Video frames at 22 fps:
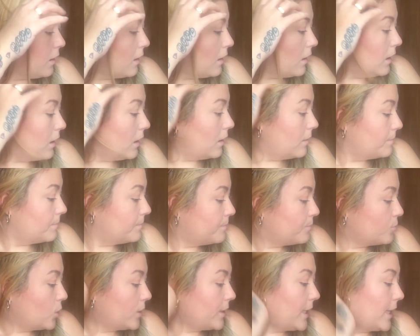
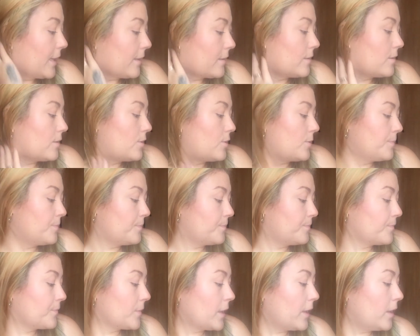What next?
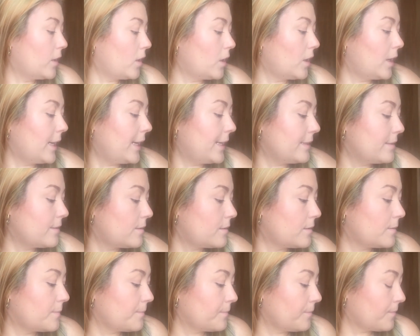
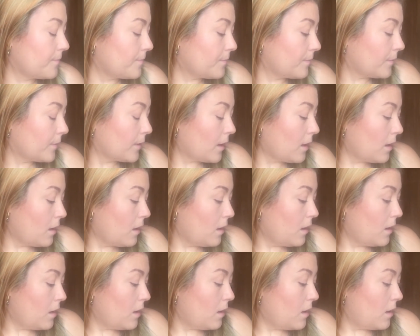Eyes.
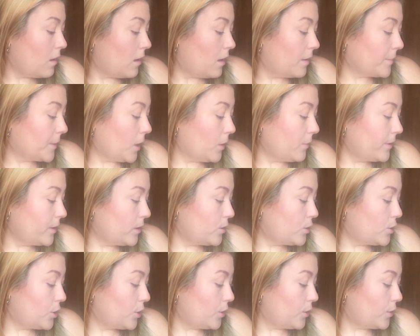I'm going
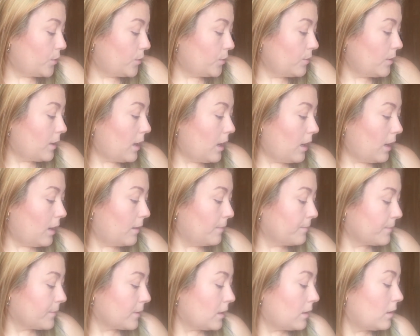to
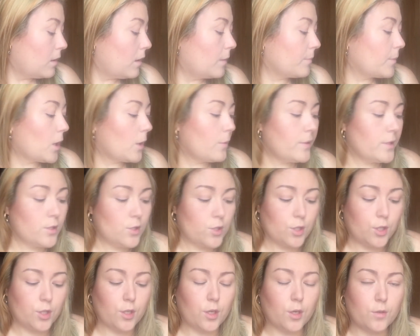
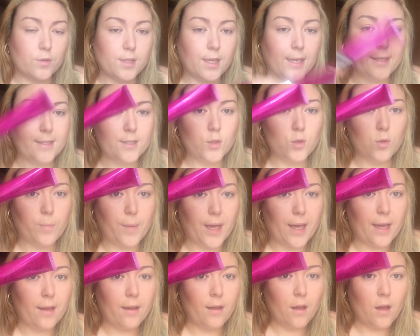use a little
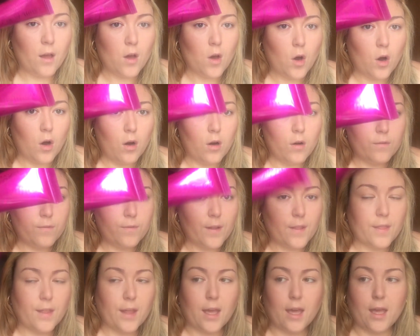bit of
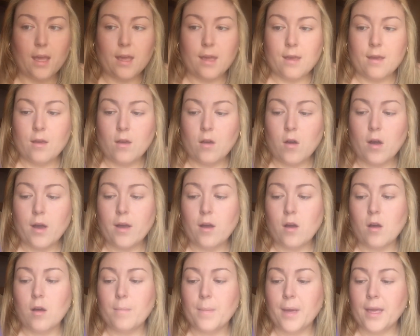the I
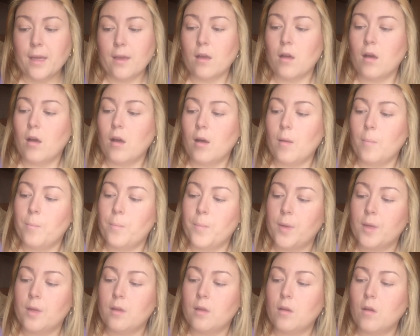Heart Makeup
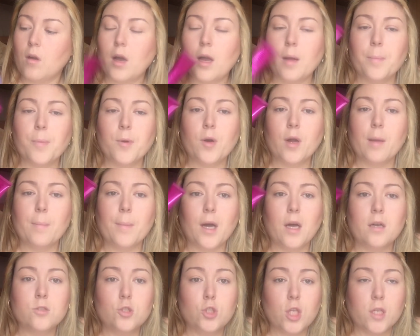eye
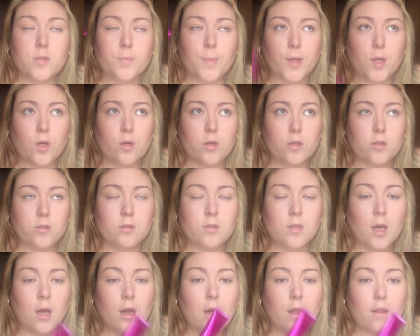primer, just
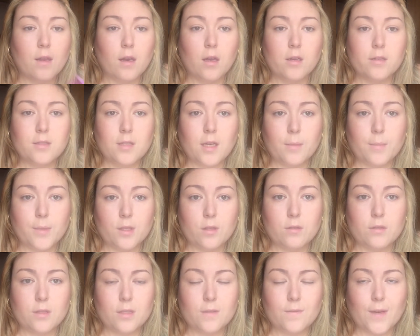because the last time I
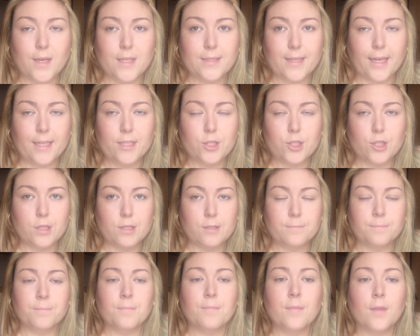used this
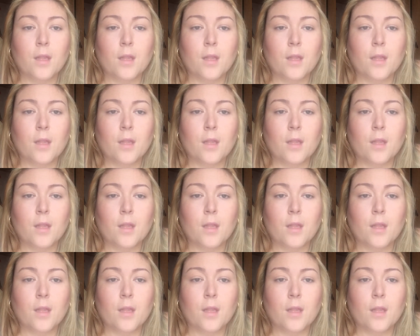foundation